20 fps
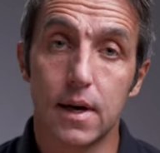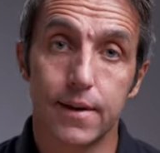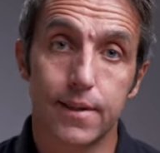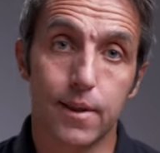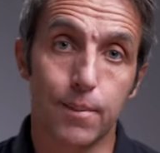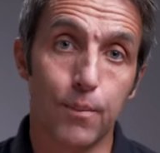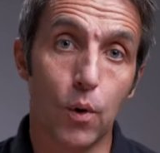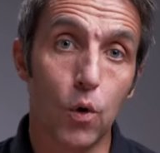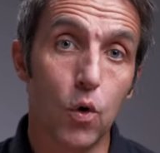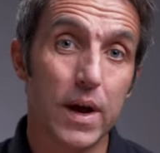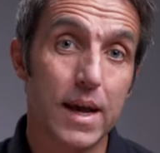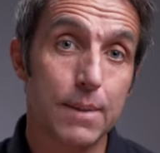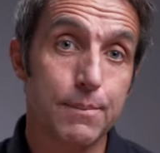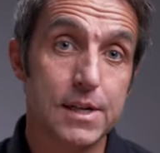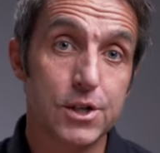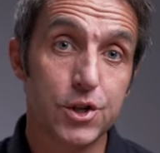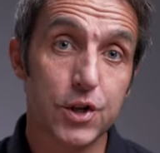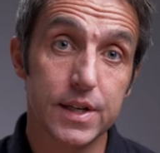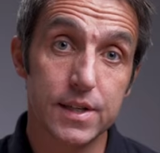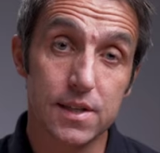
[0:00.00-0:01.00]
the more
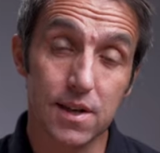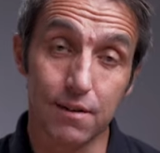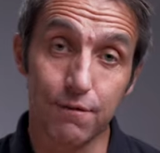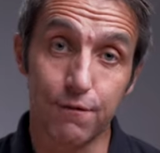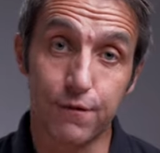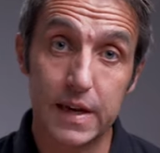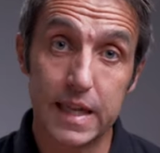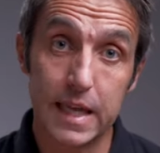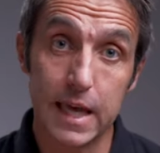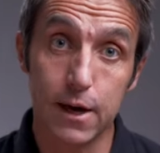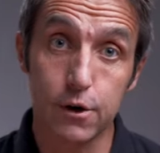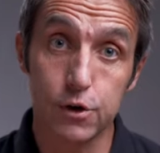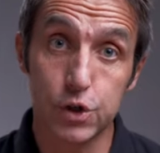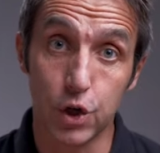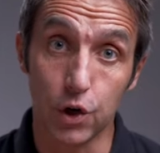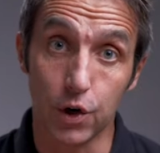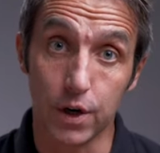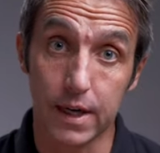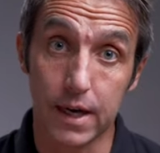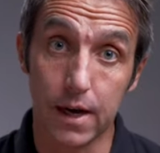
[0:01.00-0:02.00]
images and videos
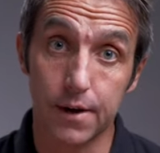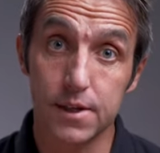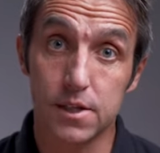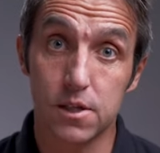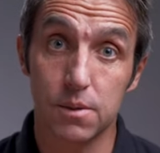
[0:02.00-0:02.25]
you're going